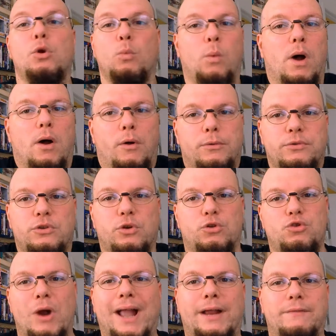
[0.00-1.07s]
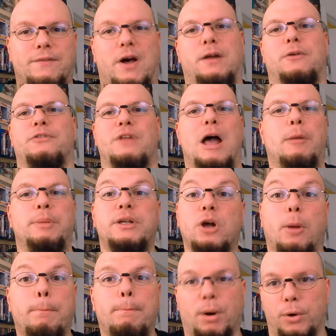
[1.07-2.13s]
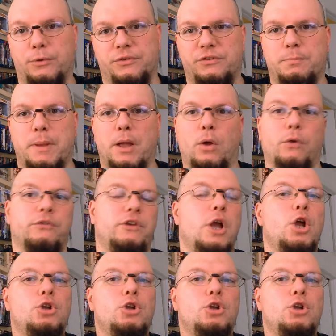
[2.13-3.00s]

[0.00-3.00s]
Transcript: well, your Dragon Fodders now become burn spells.